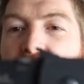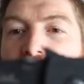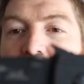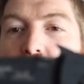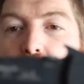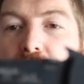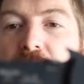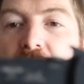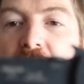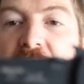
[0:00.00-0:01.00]
inch
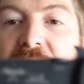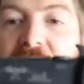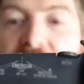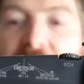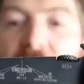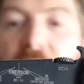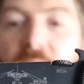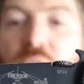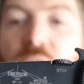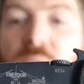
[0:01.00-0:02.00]
over the cutting
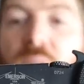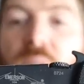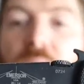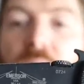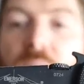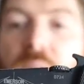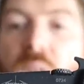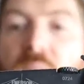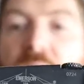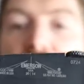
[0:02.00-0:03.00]
edge,
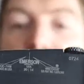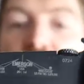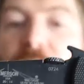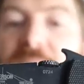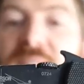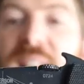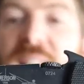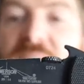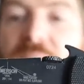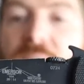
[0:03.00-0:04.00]
which means
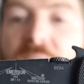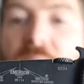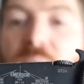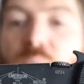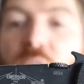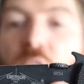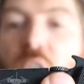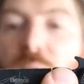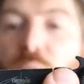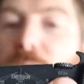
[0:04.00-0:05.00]
that sometimes with
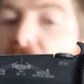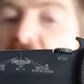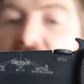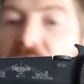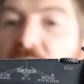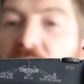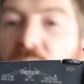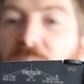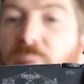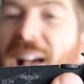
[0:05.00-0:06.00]
cardboard boxes
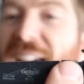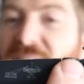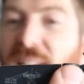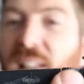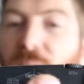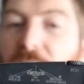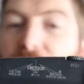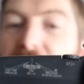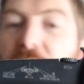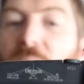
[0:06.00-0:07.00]
or plastic that you
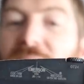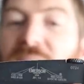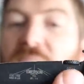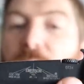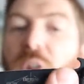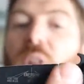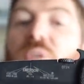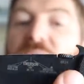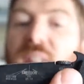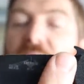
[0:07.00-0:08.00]
might be going deep
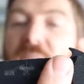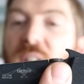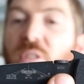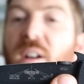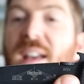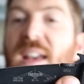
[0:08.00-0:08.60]
close to the handle,